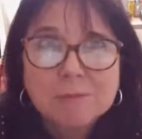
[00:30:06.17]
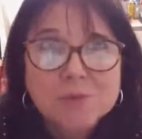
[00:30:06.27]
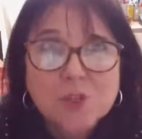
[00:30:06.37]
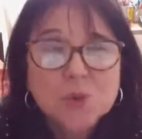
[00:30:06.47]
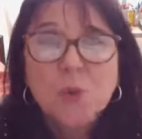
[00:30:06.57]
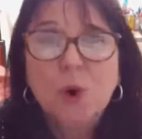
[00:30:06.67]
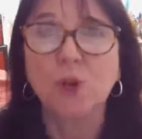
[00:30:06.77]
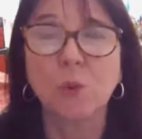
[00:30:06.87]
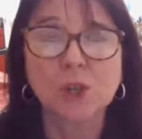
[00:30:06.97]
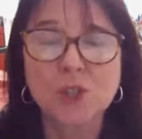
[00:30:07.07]
do what you
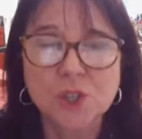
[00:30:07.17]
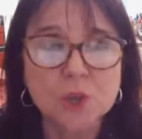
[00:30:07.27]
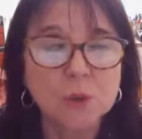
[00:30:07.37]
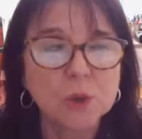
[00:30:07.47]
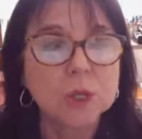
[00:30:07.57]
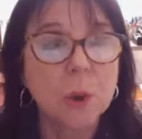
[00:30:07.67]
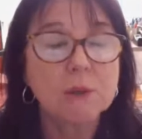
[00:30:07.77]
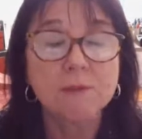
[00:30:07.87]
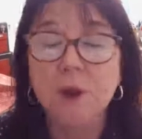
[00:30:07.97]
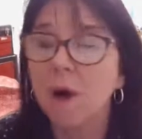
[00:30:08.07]
want to do. You know,
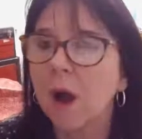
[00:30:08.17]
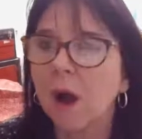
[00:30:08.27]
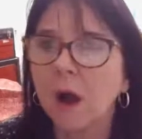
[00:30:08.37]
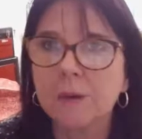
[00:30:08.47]
if there are